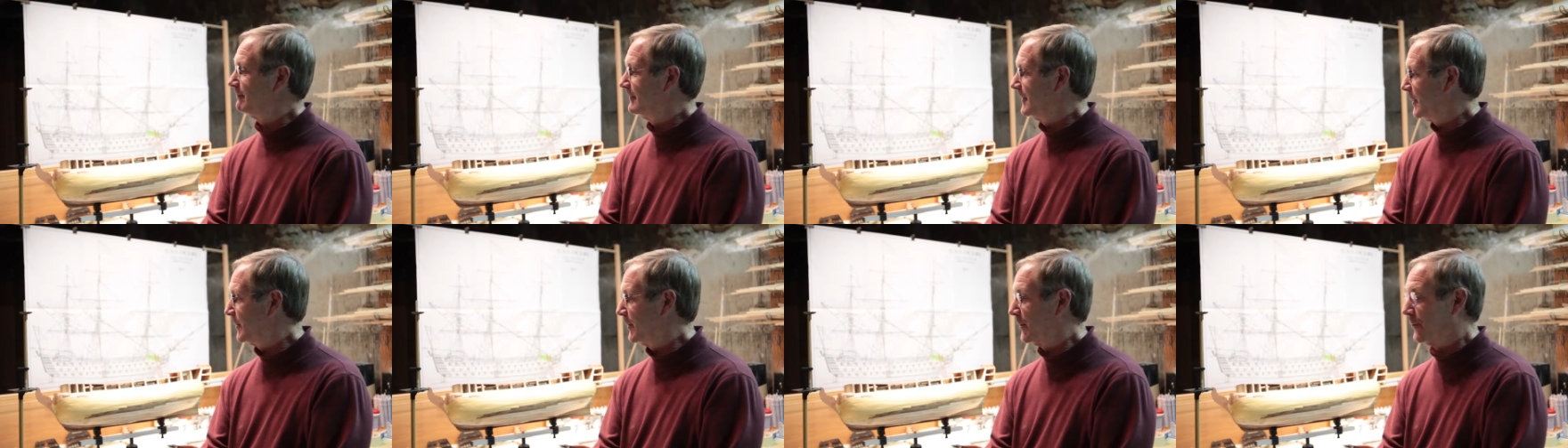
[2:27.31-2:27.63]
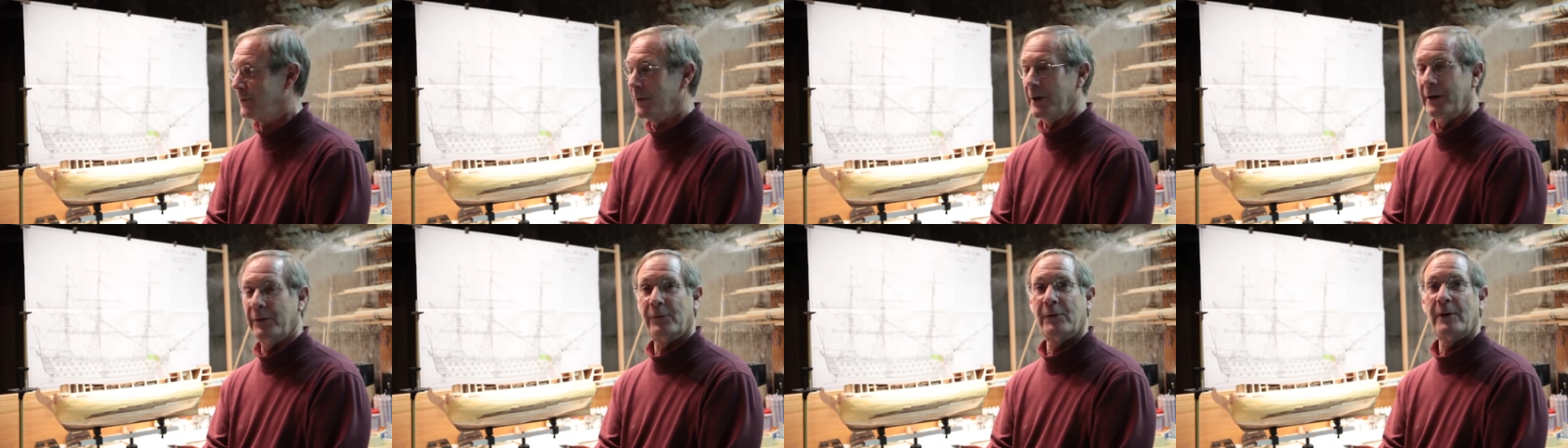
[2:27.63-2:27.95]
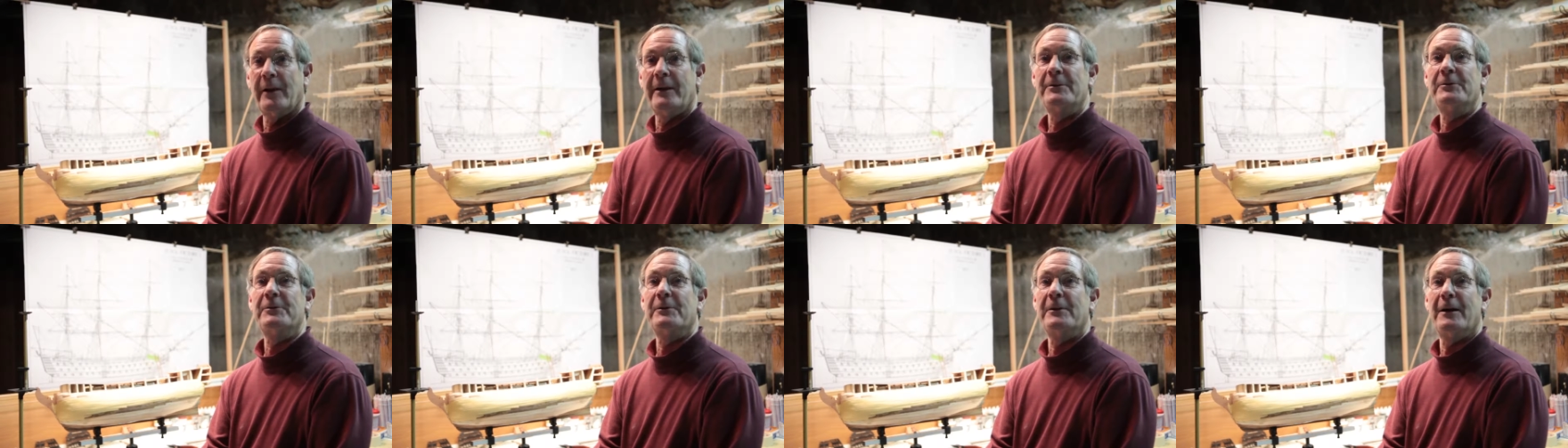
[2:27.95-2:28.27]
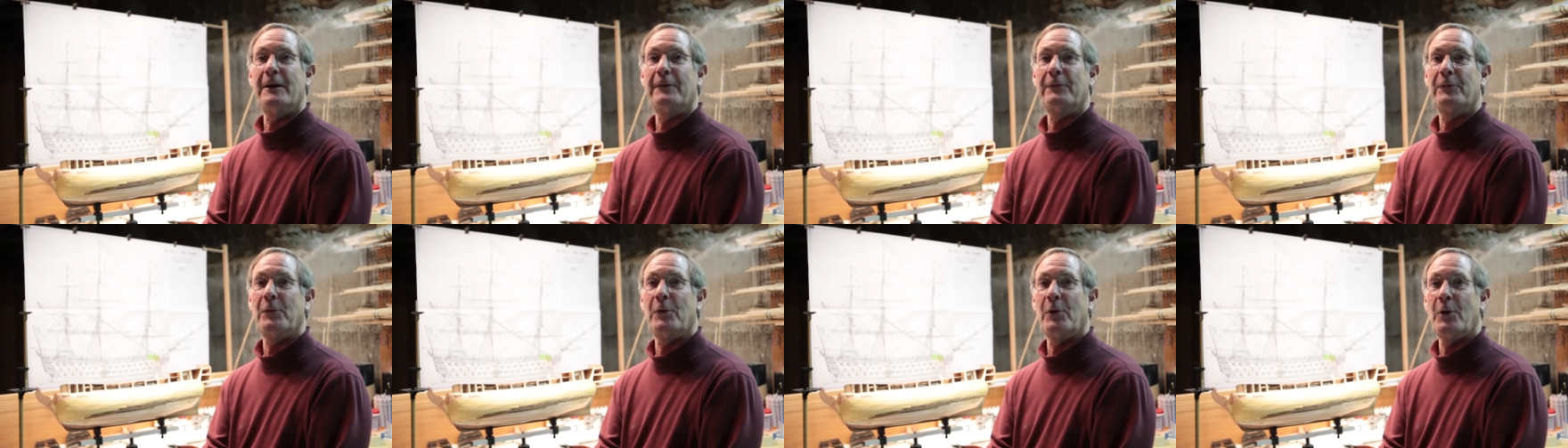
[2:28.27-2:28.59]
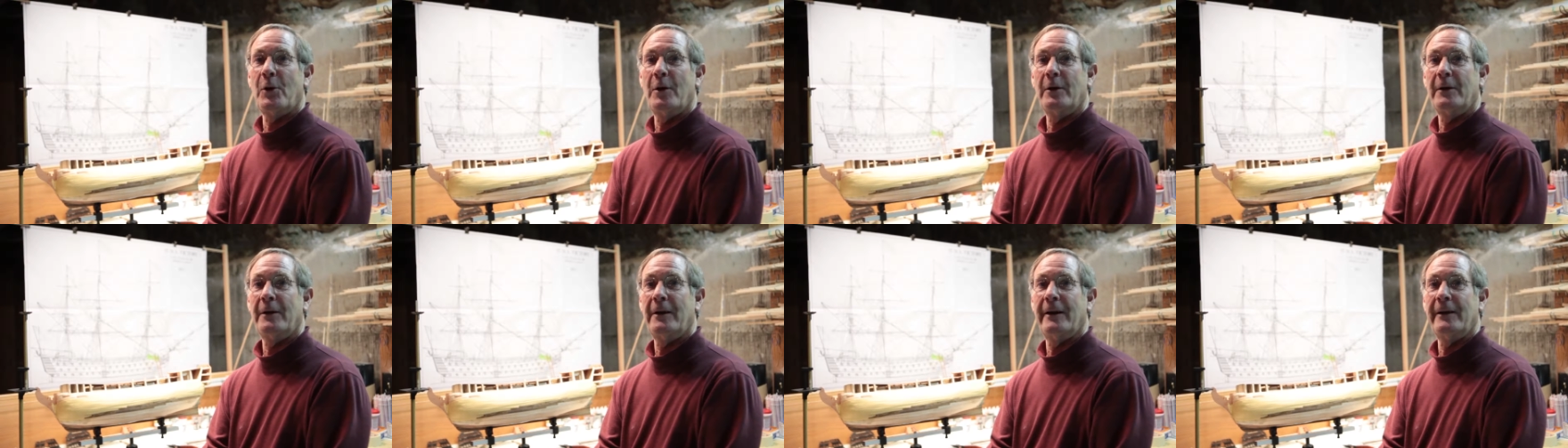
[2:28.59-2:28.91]
did the translation after a
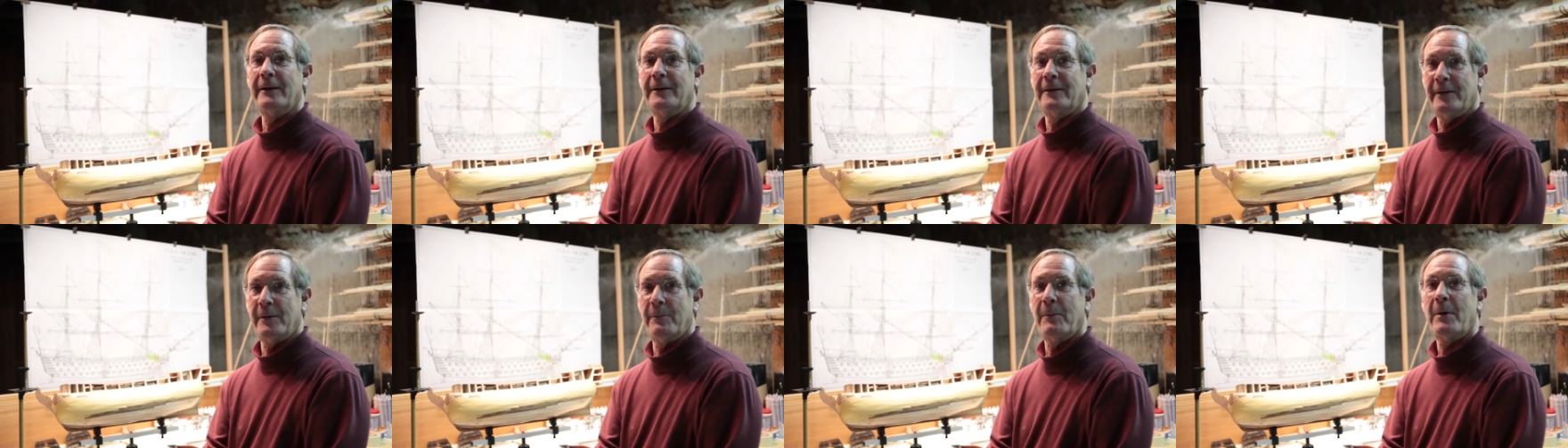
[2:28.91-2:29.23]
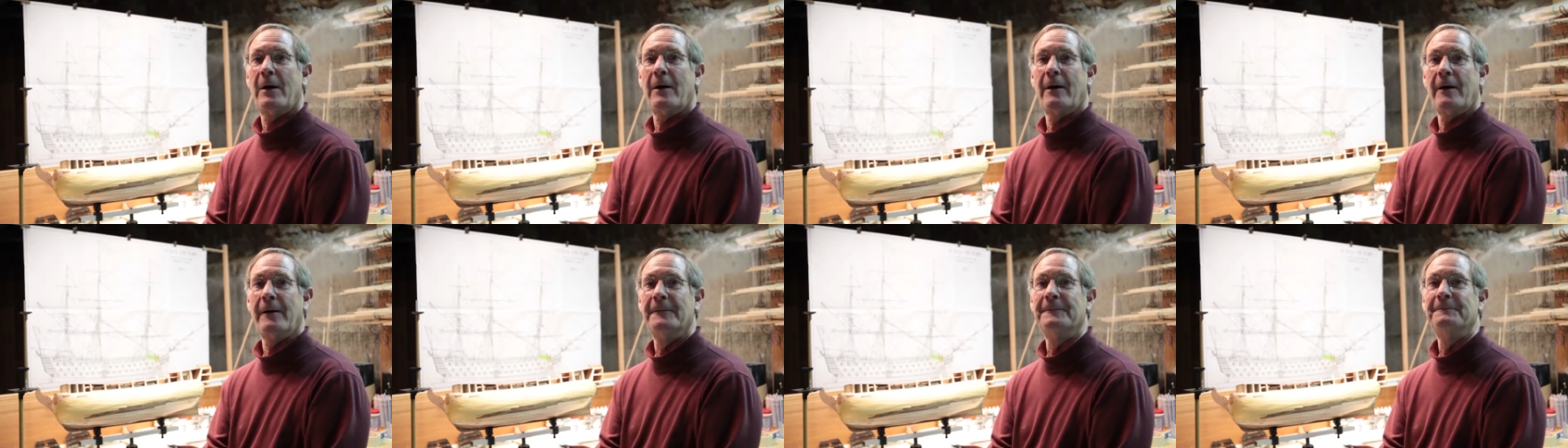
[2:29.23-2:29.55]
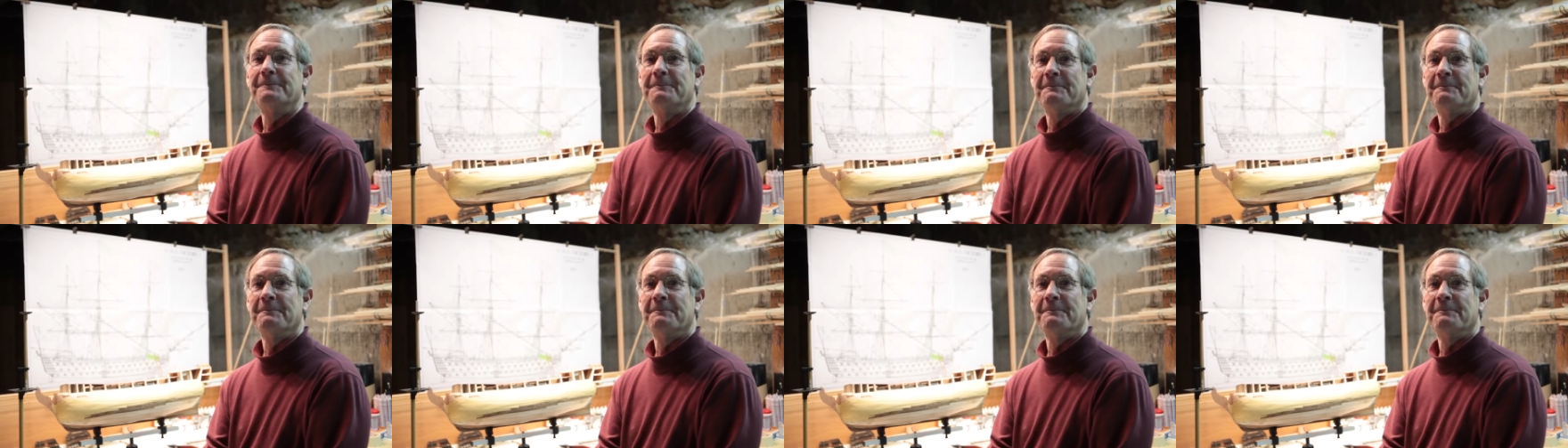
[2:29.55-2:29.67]
long night in the bar.